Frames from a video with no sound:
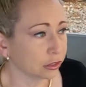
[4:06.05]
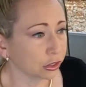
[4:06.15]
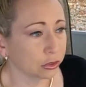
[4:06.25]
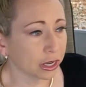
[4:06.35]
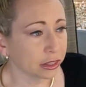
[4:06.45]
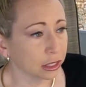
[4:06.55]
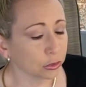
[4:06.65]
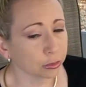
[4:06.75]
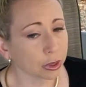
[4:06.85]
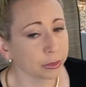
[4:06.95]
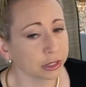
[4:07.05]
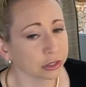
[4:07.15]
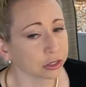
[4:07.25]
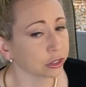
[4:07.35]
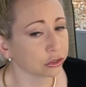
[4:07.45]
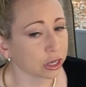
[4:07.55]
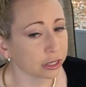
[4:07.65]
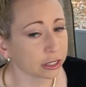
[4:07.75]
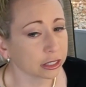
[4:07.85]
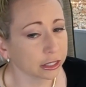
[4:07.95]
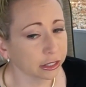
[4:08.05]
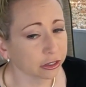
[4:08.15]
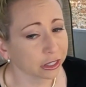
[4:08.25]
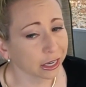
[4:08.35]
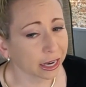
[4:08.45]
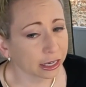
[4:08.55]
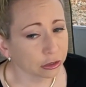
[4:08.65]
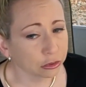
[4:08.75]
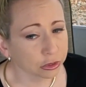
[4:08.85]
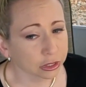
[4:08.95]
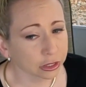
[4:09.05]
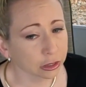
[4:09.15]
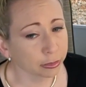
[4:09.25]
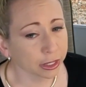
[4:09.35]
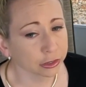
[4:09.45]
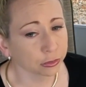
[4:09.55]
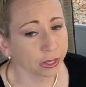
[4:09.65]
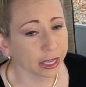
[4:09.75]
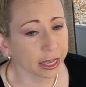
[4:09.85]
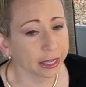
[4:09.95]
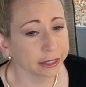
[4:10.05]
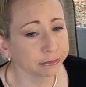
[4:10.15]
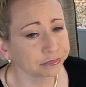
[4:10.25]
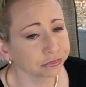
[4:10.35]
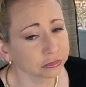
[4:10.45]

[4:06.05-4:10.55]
so I think we're probably just going to try to clear it out the best we can